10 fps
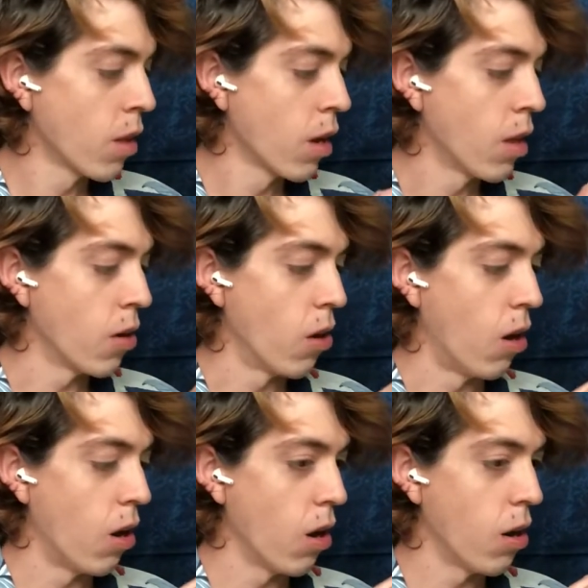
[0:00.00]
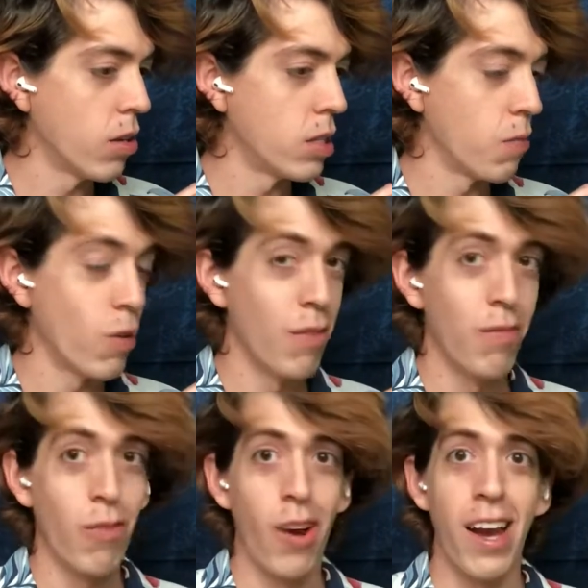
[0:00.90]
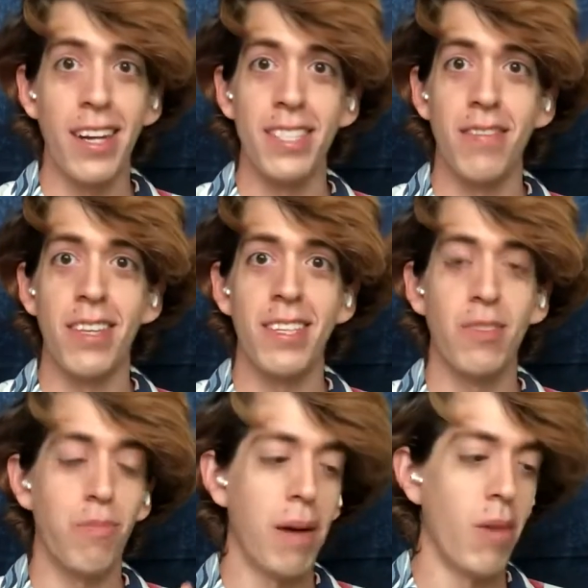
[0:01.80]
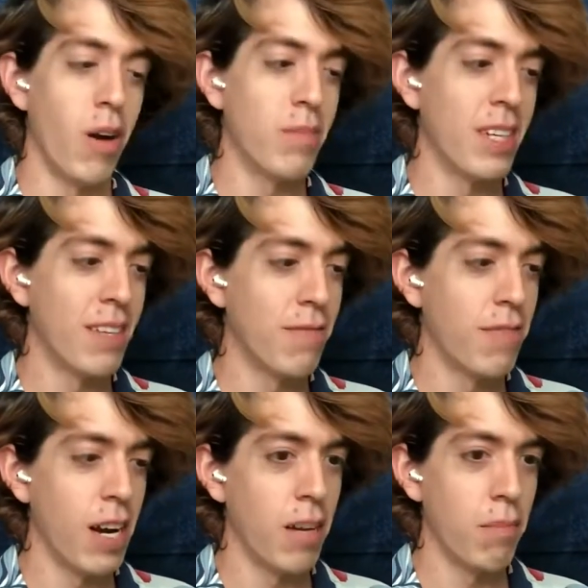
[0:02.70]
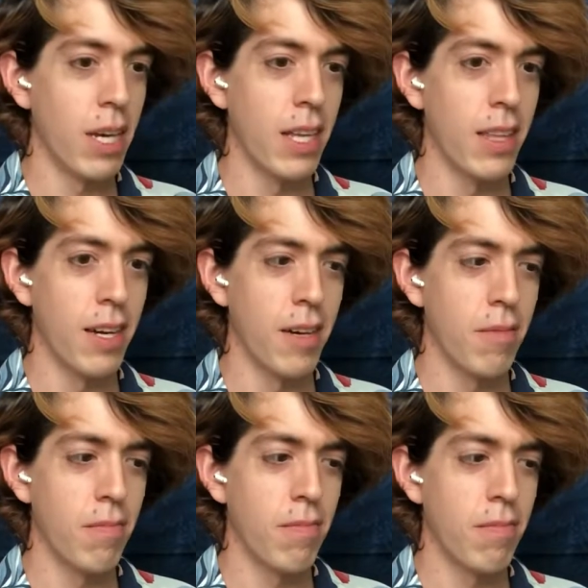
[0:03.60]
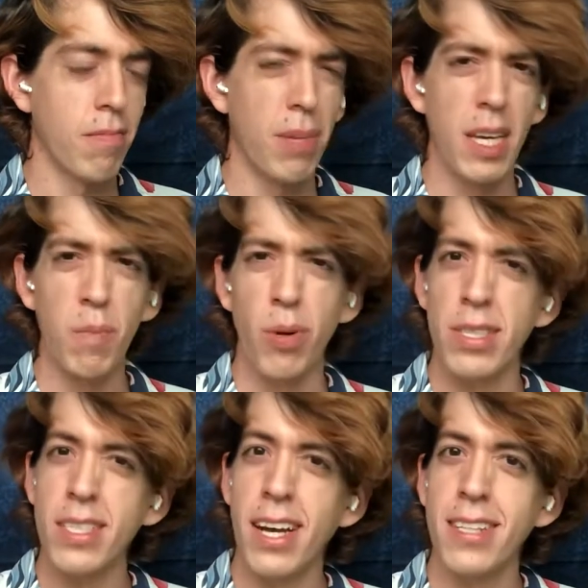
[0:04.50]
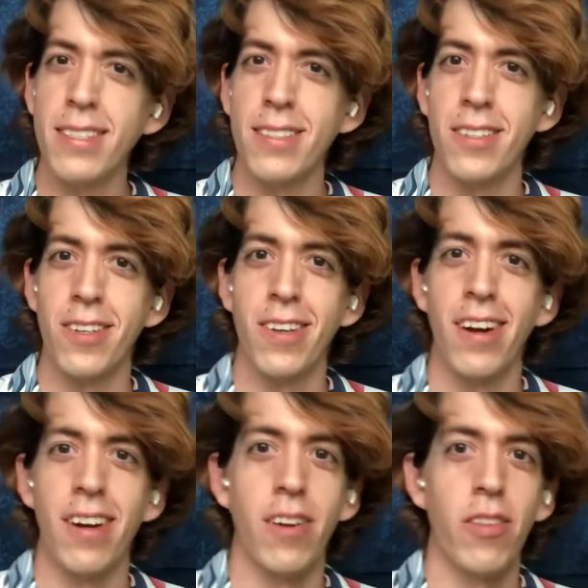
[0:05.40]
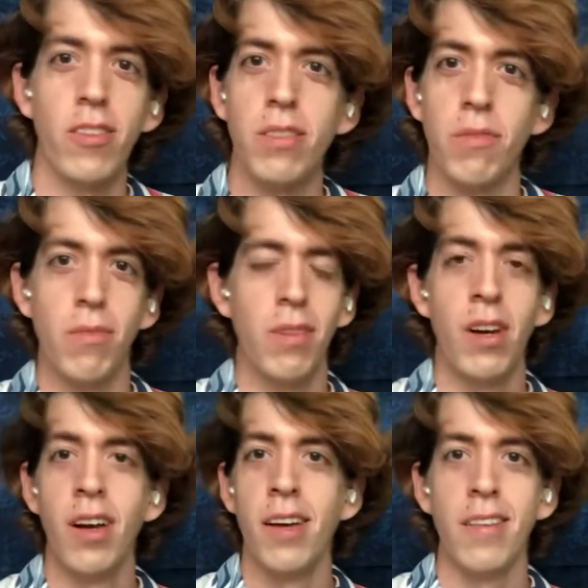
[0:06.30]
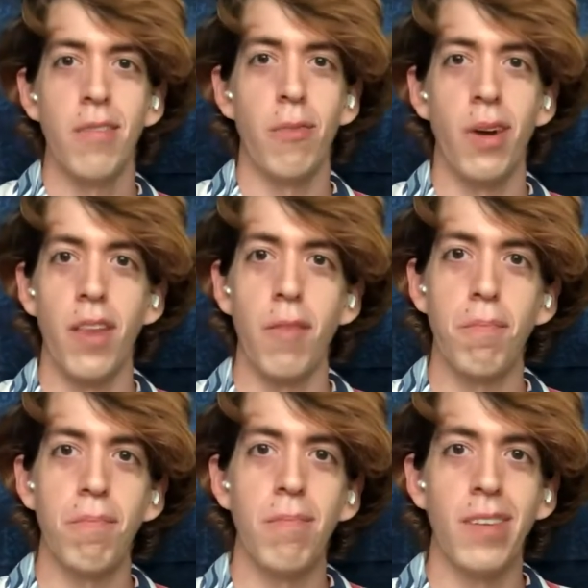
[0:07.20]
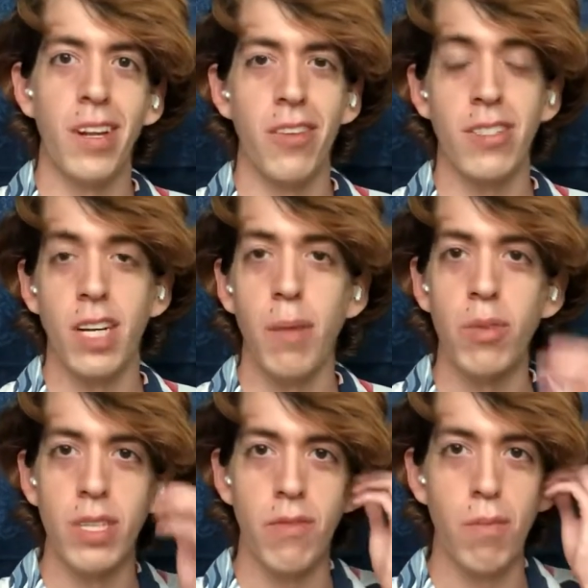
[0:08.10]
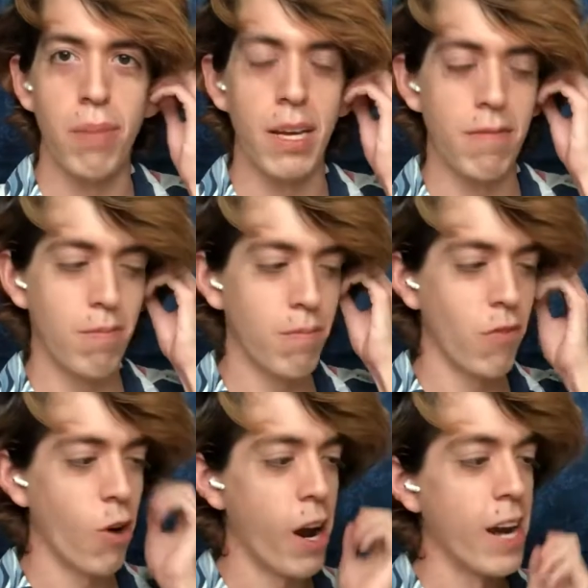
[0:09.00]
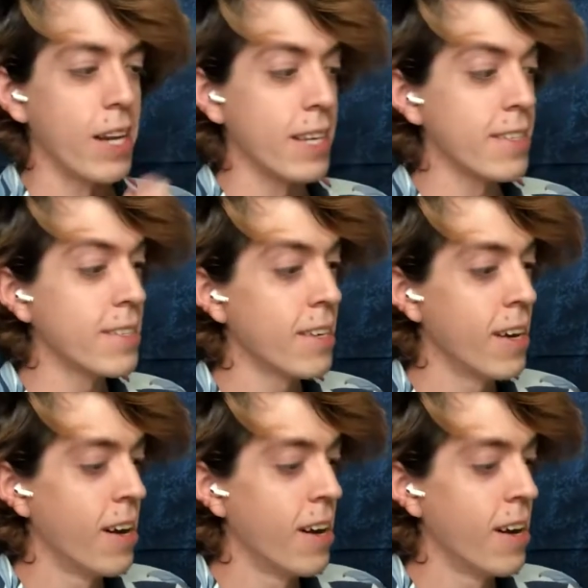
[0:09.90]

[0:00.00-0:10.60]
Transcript: There are different varieties of this. My mom did find me the pink princess, or I don't know, there's one of the, you know, there's a couple of different pink varieties.